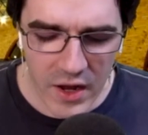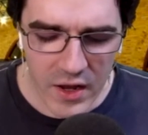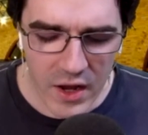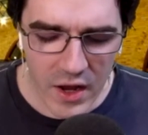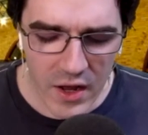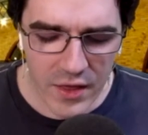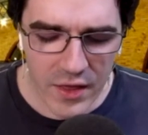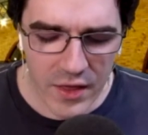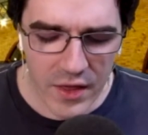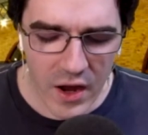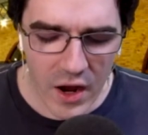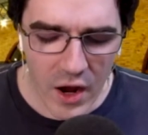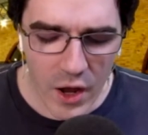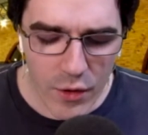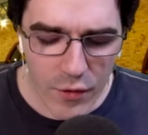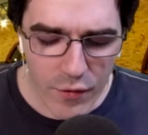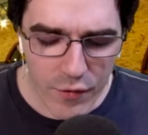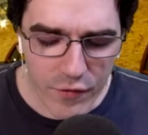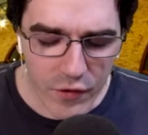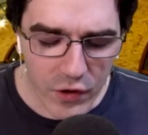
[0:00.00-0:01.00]
they either
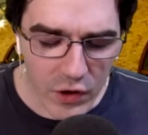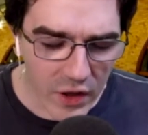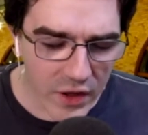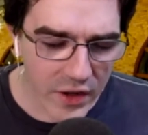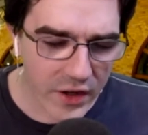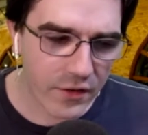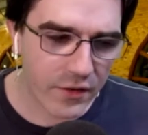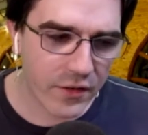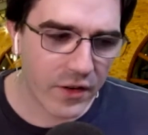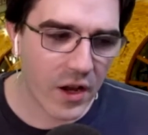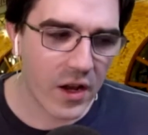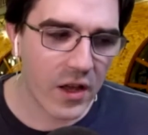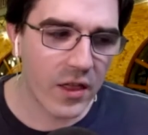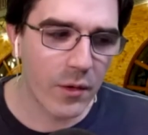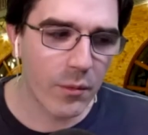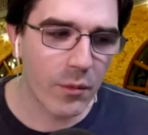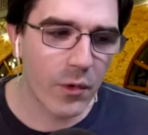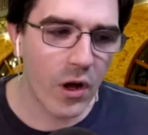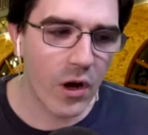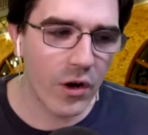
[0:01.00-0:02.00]
feel like it's taking them
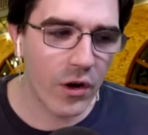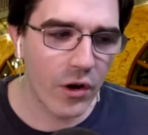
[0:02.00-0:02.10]
longer